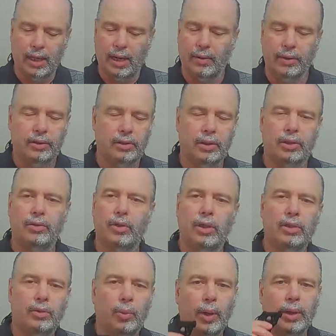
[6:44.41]
It's
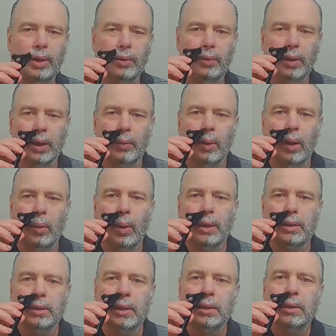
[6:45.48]
working really well. Watch
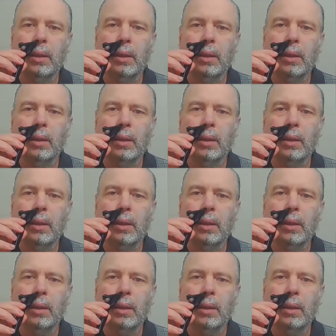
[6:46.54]
this.